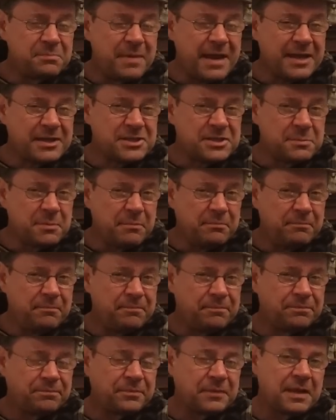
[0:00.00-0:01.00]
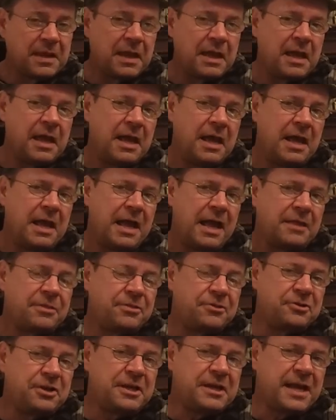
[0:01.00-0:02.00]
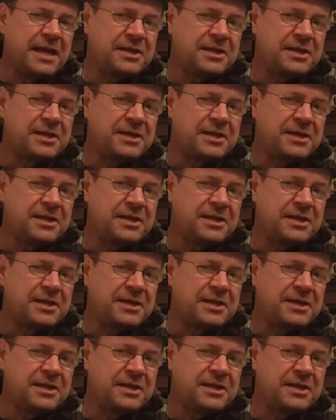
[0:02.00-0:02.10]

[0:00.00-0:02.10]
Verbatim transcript: maximum, and 3